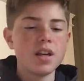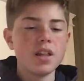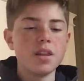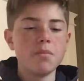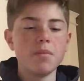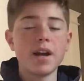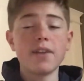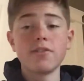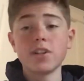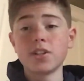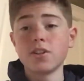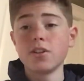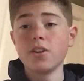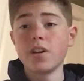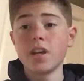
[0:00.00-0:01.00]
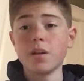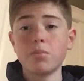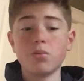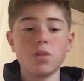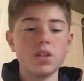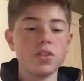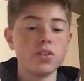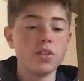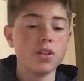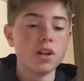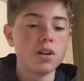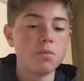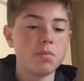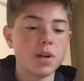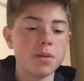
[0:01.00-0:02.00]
The Mavericks are already up 1-0, but I'm